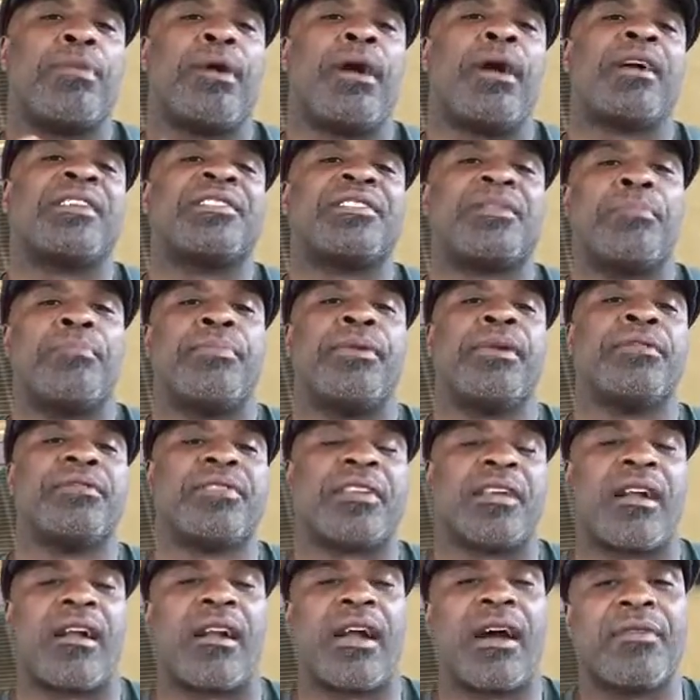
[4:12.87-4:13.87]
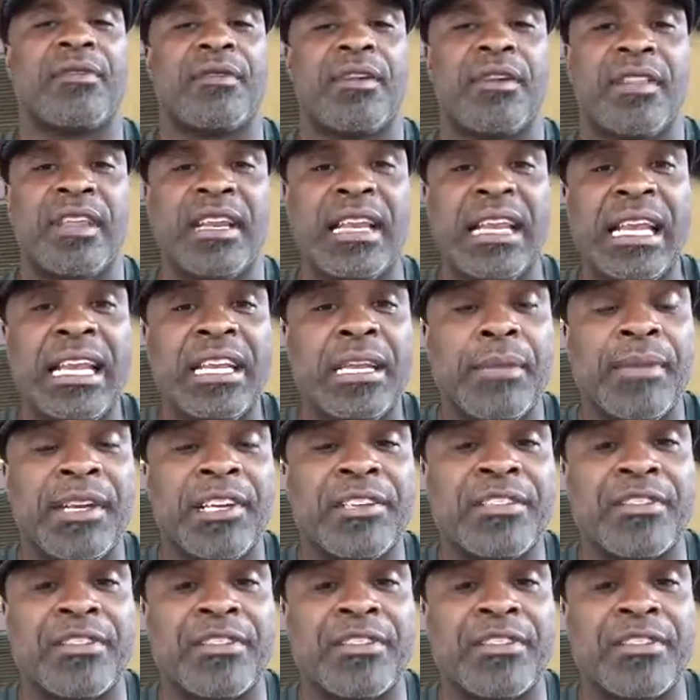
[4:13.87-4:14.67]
bonds and bills that are out there that need to be